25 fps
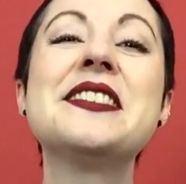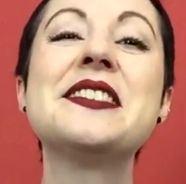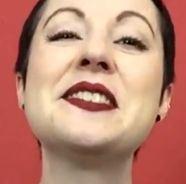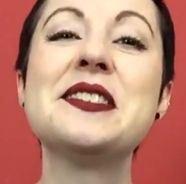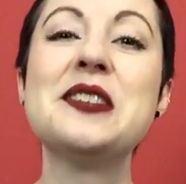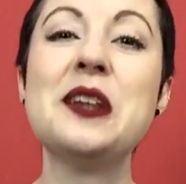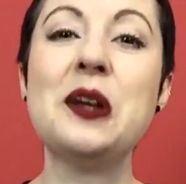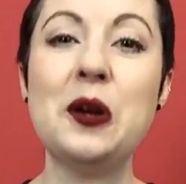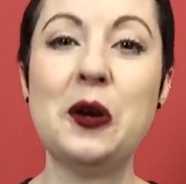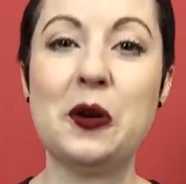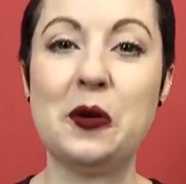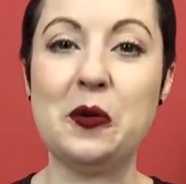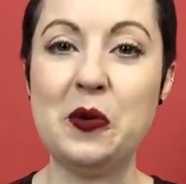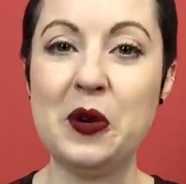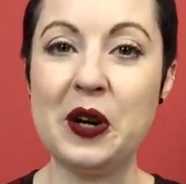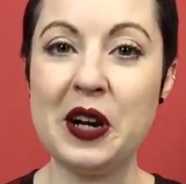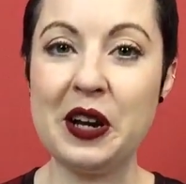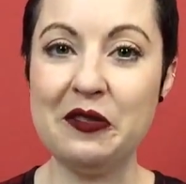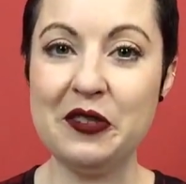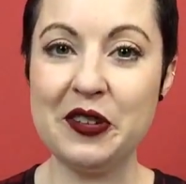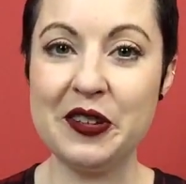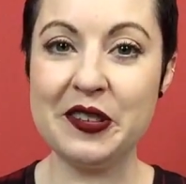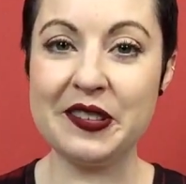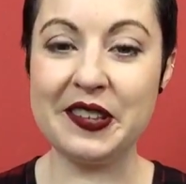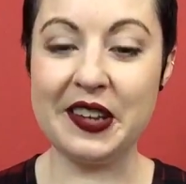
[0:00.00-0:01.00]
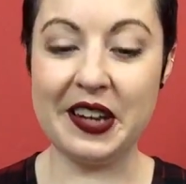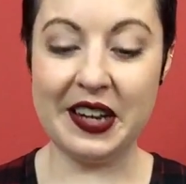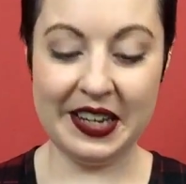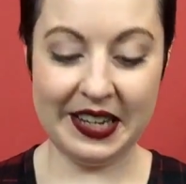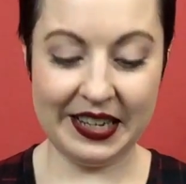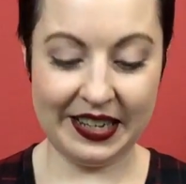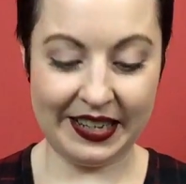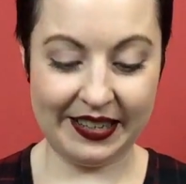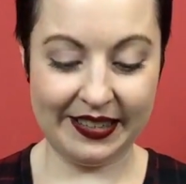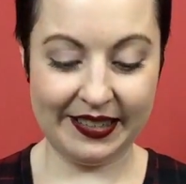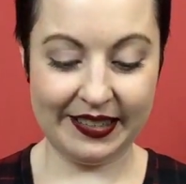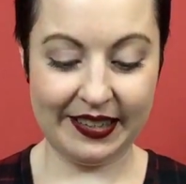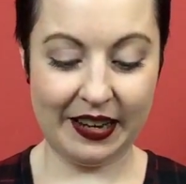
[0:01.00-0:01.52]
So what I've decided
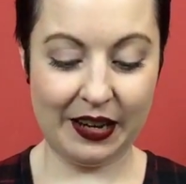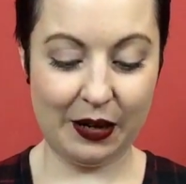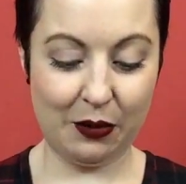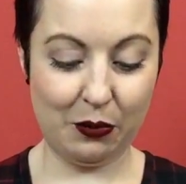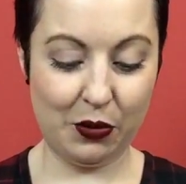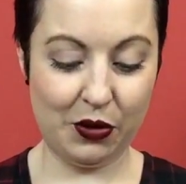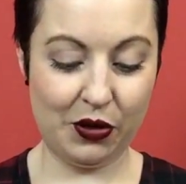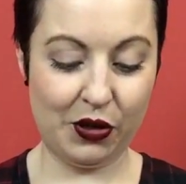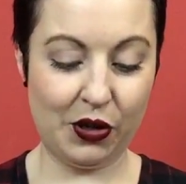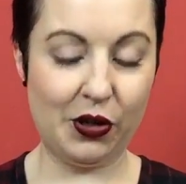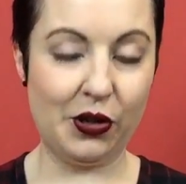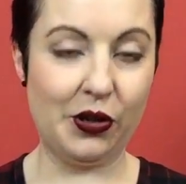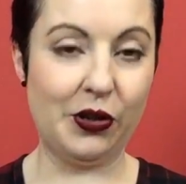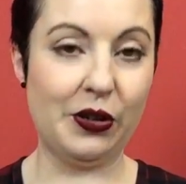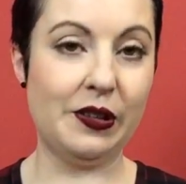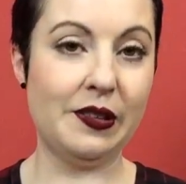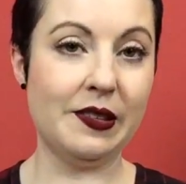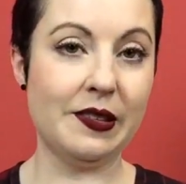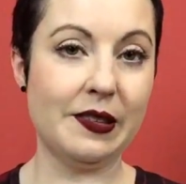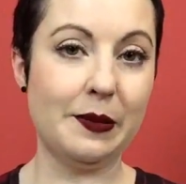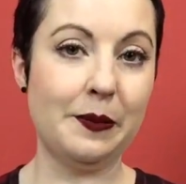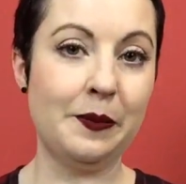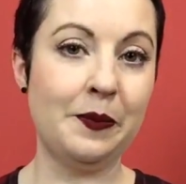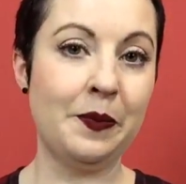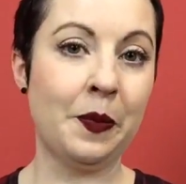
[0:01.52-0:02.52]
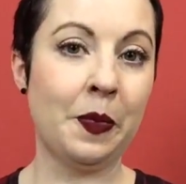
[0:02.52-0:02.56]
is I would use